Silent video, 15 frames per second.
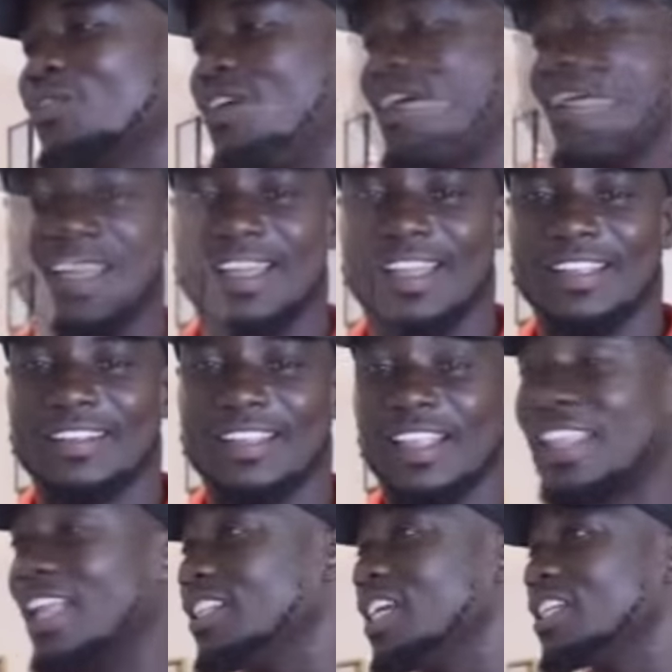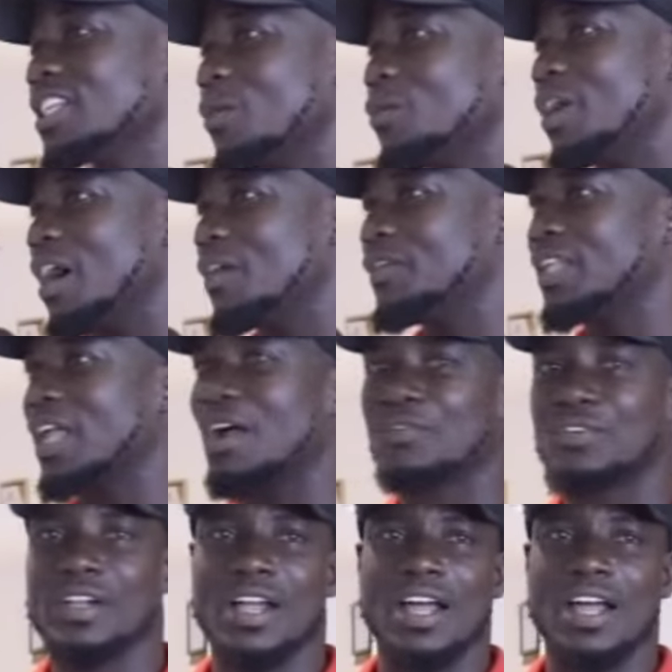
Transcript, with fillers: uh, the legends that we have in Africa.